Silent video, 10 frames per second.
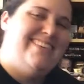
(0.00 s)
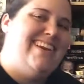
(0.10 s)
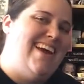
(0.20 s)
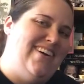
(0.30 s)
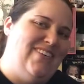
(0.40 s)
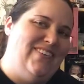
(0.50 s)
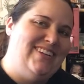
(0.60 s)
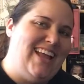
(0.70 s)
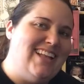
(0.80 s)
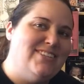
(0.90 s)
No,
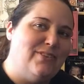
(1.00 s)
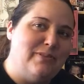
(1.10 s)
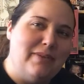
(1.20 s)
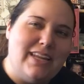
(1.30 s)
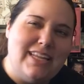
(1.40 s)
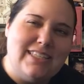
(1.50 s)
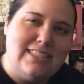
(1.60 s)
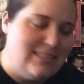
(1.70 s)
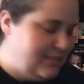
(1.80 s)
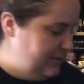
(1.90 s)
not 20 minutes,
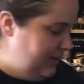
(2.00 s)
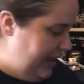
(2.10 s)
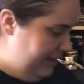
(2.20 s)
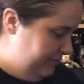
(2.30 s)
two and a half.